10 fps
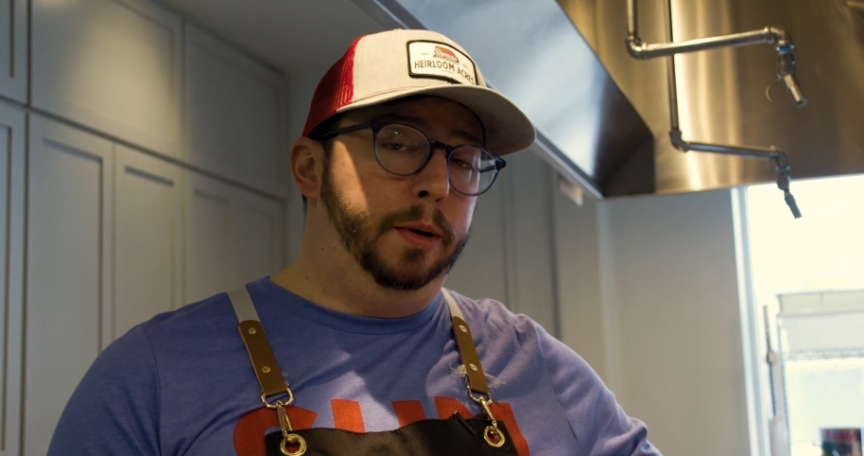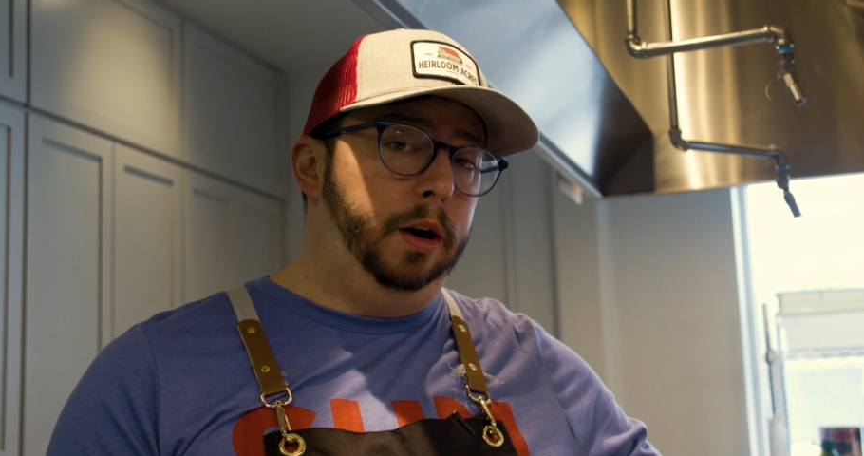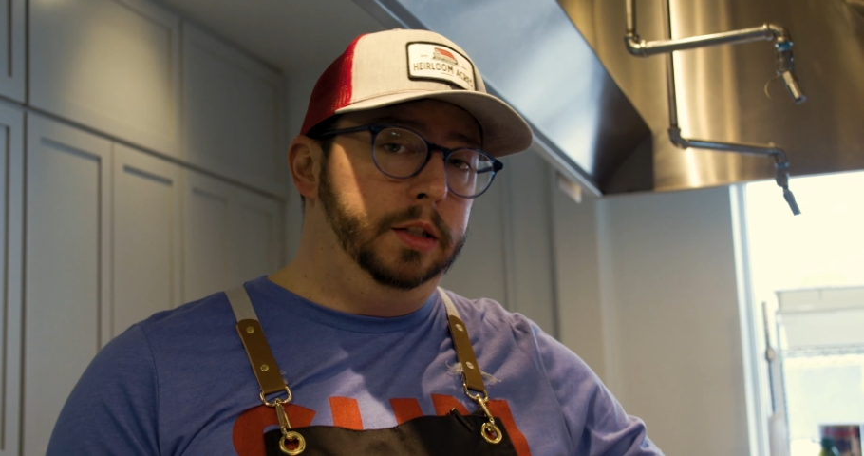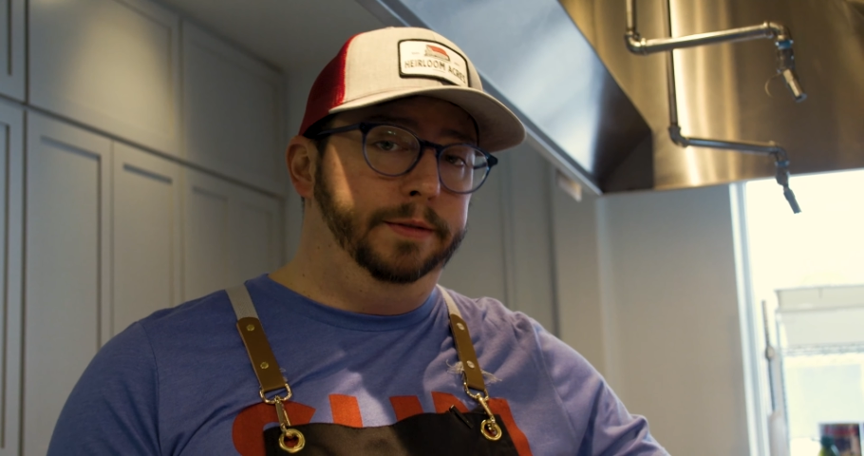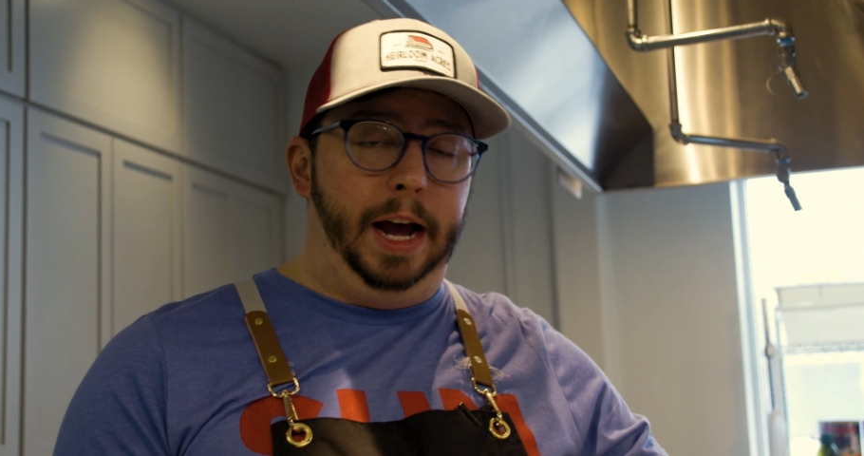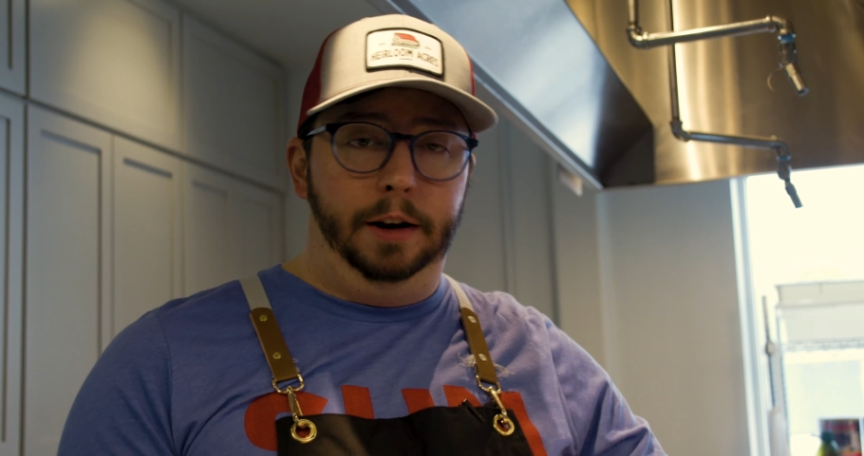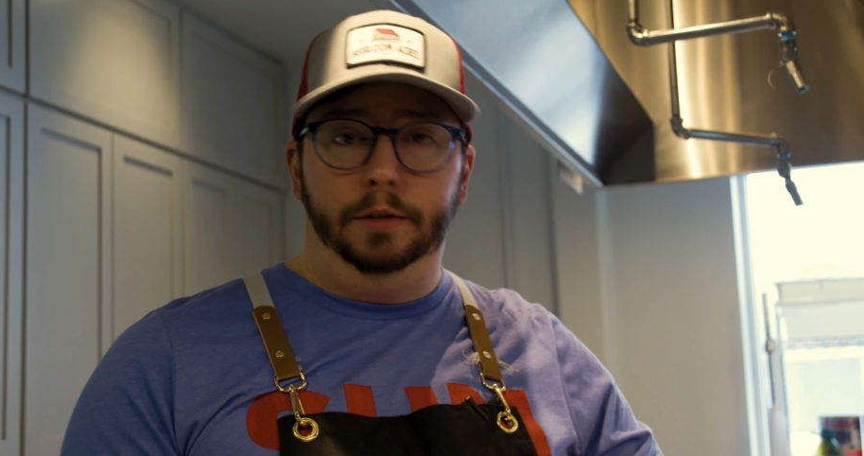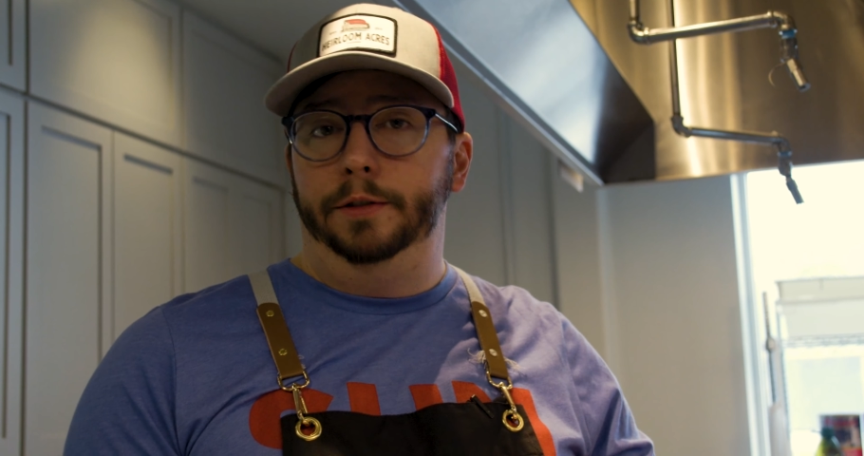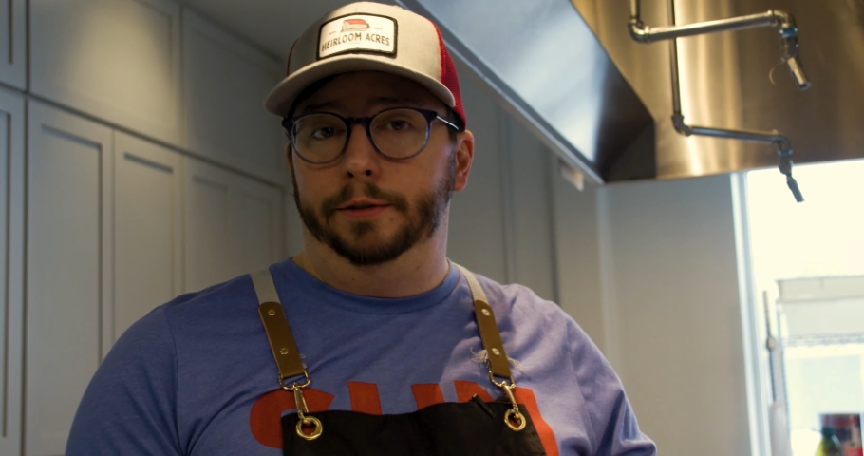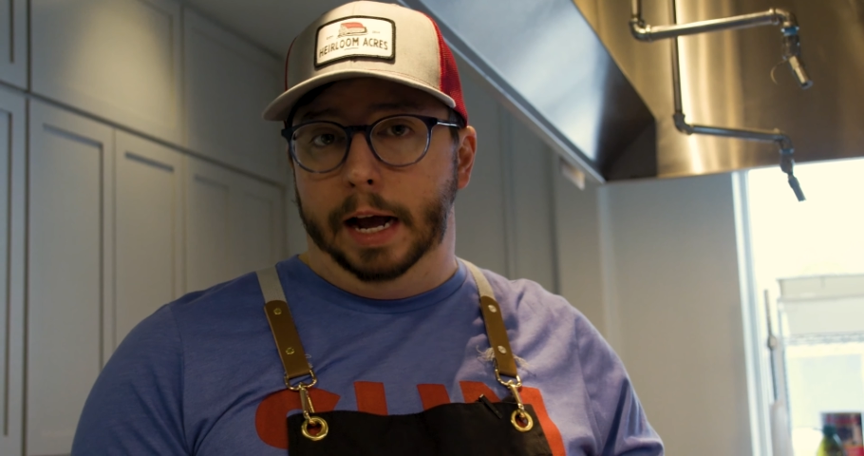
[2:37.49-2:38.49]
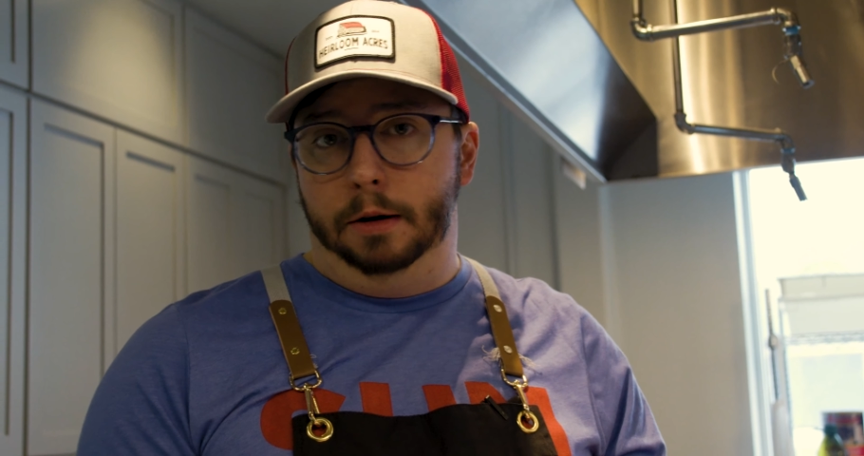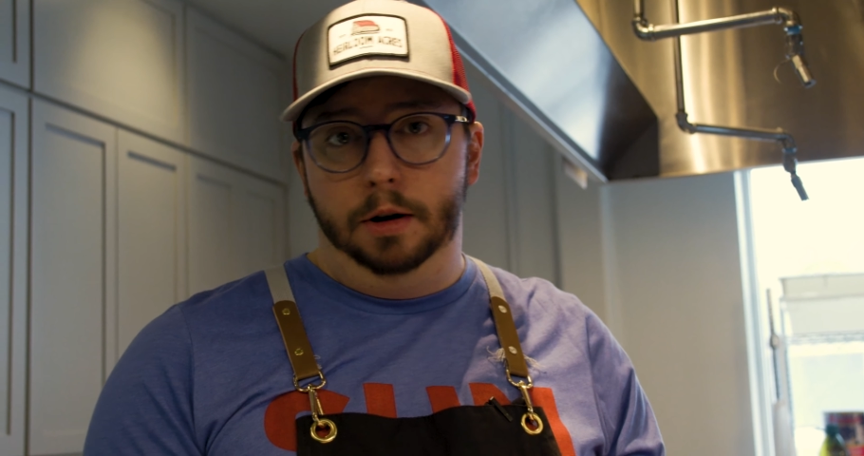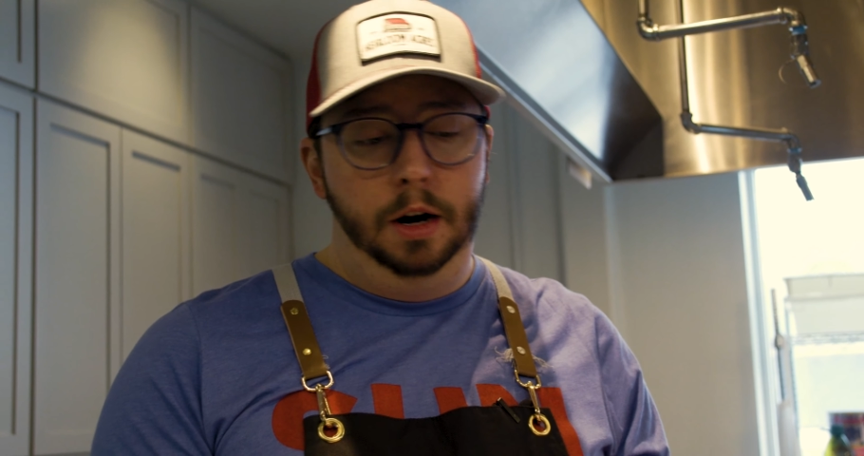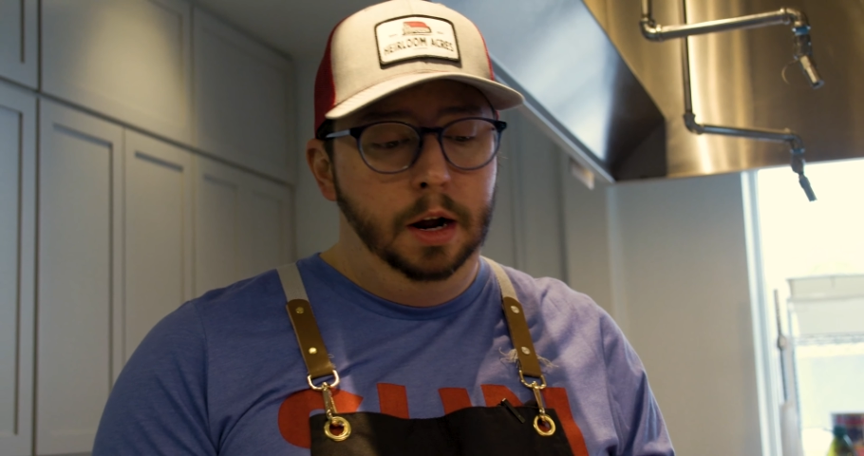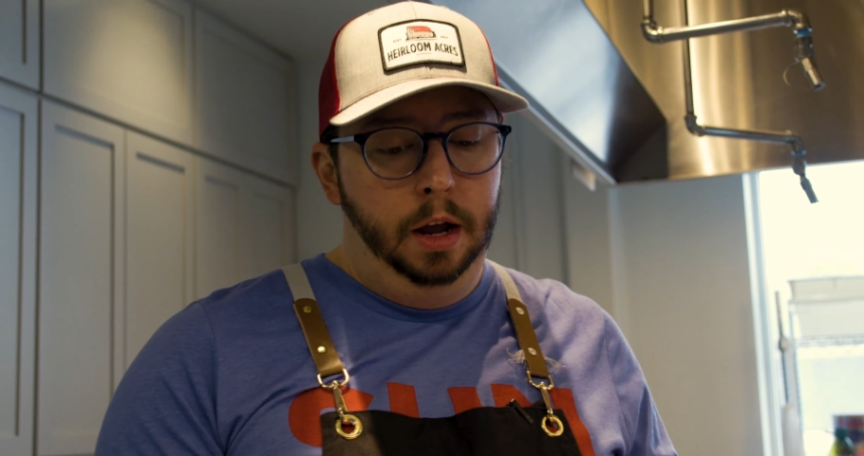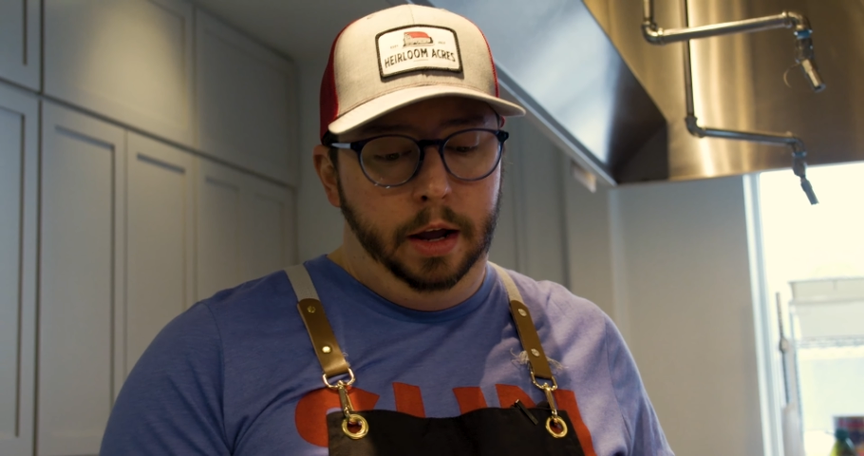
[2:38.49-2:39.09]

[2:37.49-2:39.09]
parts fat to flour,